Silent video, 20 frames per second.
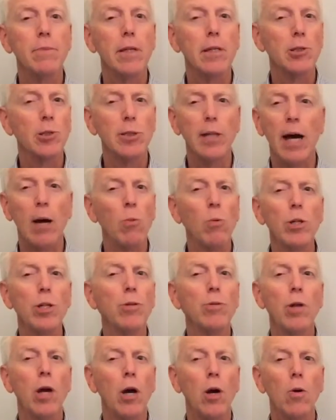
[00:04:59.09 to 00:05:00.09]
It's not what
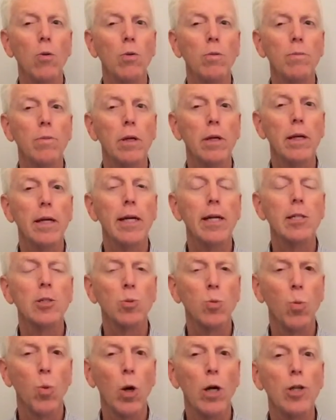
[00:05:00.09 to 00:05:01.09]
you know,
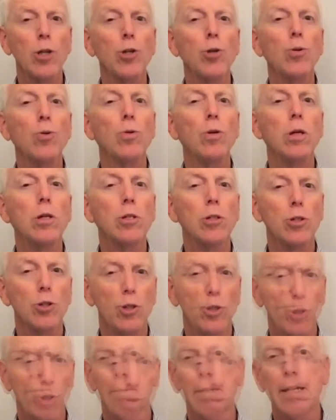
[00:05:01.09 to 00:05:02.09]
it's what you
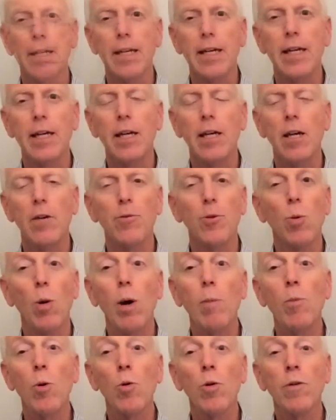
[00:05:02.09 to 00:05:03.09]
do. If you
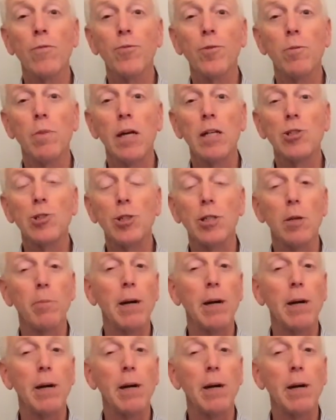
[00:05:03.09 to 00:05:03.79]
want more information